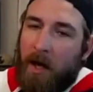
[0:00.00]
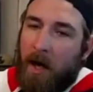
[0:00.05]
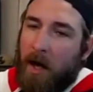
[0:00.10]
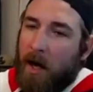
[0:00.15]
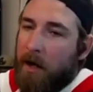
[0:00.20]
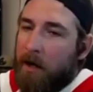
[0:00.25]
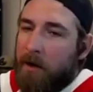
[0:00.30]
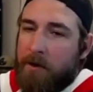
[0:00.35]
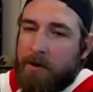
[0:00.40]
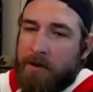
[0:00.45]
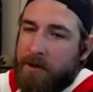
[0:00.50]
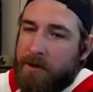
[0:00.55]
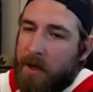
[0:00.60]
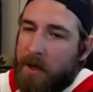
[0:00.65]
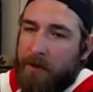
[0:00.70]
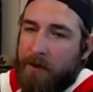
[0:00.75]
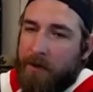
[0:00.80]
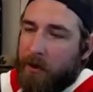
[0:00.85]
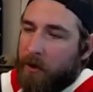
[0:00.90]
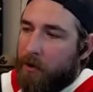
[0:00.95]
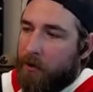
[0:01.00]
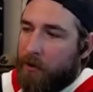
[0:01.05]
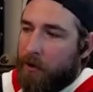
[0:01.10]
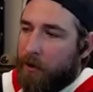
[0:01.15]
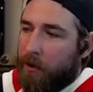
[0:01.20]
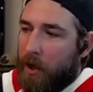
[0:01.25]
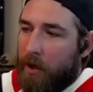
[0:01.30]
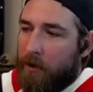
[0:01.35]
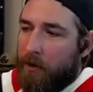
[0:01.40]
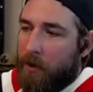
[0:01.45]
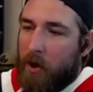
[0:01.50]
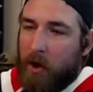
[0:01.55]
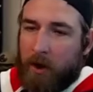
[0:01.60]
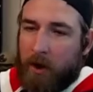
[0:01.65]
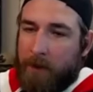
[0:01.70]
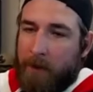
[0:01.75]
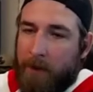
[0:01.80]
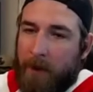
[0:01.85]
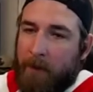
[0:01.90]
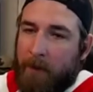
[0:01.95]
I understand their their their
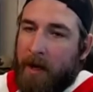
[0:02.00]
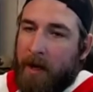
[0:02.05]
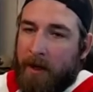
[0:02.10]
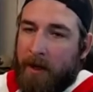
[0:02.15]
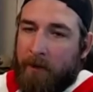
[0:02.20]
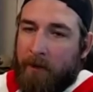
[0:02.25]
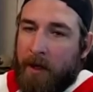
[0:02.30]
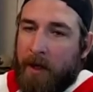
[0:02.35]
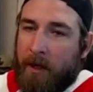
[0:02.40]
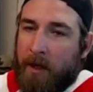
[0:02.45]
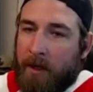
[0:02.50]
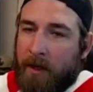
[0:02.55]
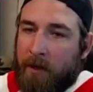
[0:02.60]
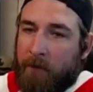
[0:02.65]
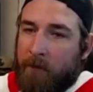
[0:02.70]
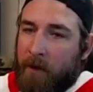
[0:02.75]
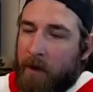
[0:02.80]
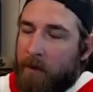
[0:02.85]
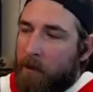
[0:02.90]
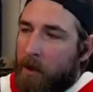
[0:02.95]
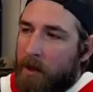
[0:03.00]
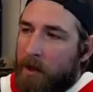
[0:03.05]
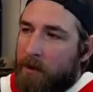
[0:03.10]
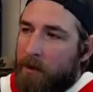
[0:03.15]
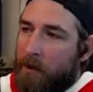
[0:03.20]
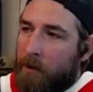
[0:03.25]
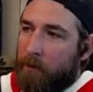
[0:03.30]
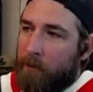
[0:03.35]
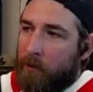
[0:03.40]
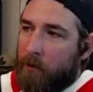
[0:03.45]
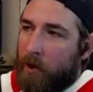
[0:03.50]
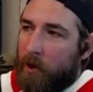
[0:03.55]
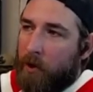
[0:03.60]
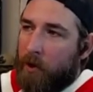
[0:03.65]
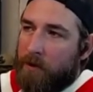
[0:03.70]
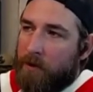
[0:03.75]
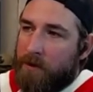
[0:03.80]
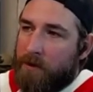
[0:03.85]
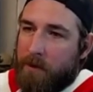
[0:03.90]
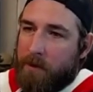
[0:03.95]
argument about it, right? Like yeah. if I'm lying there
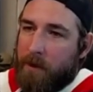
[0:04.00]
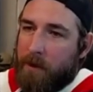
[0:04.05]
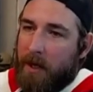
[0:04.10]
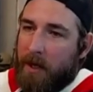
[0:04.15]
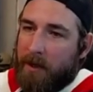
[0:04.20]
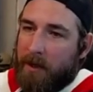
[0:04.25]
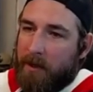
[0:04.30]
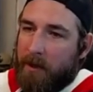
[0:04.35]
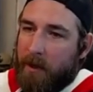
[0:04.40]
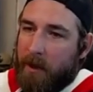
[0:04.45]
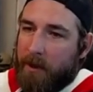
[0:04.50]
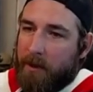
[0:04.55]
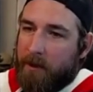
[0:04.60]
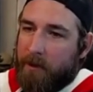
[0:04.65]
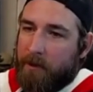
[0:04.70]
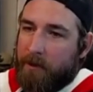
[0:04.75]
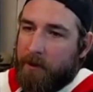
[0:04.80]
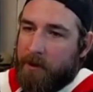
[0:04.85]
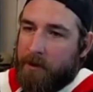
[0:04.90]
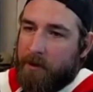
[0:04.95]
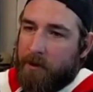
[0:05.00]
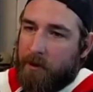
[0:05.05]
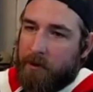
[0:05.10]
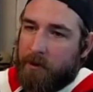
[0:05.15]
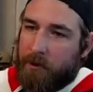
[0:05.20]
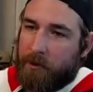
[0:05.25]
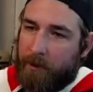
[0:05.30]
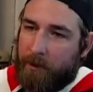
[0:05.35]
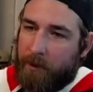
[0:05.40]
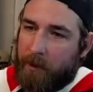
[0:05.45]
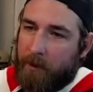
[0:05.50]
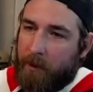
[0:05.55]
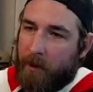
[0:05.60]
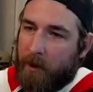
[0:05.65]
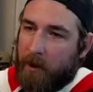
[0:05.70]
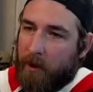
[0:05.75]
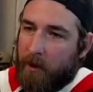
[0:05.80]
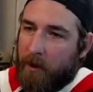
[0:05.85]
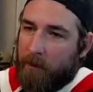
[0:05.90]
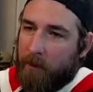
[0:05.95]
prone and some guy can like just start stripping
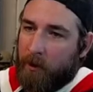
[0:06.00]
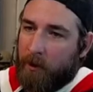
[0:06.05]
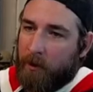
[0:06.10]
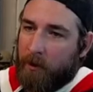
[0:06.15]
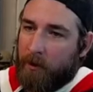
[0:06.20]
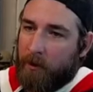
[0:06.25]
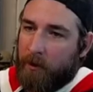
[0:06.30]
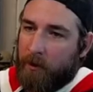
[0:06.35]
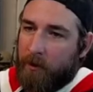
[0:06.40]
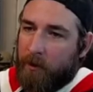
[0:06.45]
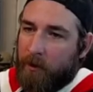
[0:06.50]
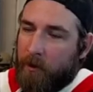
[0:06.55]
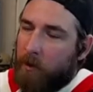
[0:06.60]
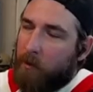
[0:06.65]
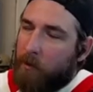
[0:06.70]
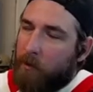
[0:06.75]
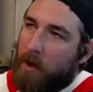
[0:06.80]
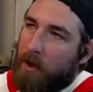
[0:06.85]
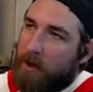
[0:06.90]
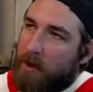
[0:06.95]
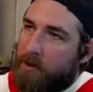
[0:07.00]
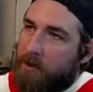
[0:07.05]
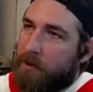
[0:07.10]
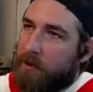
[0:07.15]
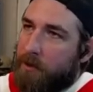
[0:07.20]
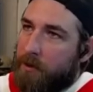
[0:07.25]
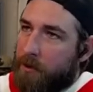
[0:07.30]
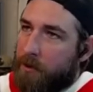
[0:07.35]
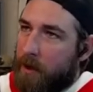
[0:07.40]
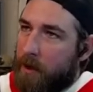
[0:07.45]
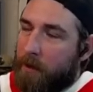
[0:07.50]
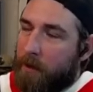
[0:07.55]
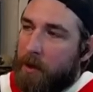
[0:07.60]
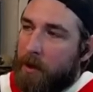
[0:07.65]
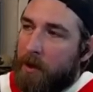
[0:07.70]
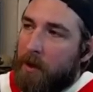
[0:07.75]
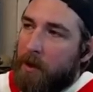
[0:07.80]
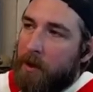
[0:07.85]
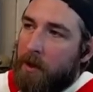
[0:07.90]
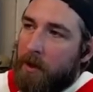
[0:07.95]
my armor, or well, I guess you could do that, but
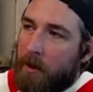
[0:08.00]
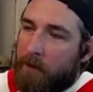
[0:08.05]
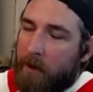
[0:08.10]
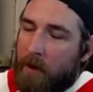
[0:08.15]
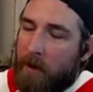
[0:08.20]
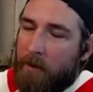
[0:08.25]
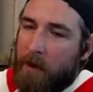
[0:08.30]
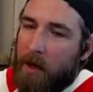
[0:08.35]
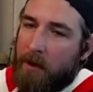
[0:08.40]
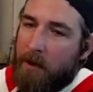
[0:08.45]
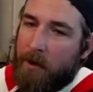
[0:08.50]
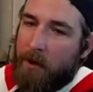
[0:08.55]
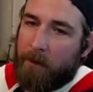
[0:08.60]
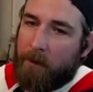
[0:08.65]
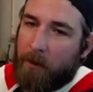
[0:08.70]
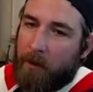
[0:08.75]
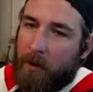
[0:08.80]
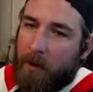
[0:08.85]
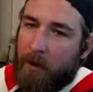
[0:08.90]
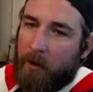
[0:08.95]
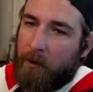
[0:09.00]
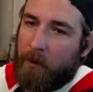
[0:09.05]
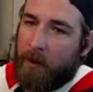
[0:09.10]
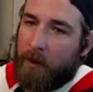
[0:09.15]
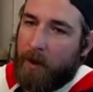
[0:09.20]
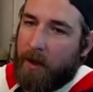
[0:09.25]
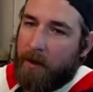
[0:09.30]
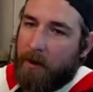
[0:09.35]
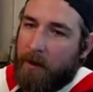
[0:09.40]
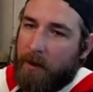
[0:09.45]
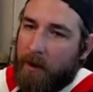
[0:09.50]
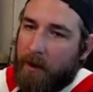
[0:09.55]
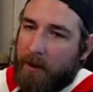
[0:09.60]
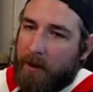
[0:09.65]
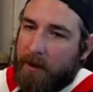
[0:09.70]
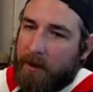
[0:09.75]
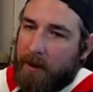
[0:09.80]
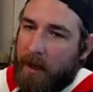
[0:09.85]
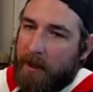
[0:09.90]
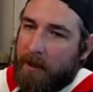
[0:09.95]
yeah. if I'm lying there prone and like
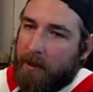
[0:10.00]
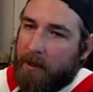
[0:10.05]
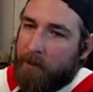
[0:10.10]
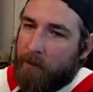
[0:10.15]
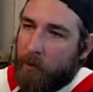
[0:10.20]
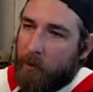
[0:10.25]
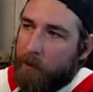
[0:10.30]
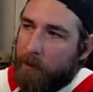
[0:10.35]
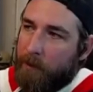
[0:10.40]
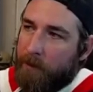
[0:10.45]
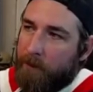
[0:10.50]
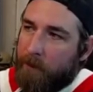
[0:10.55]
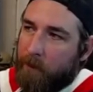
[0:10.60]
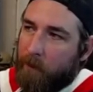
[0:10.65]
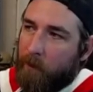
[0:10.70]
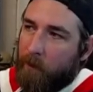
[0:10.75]
the guy can move me from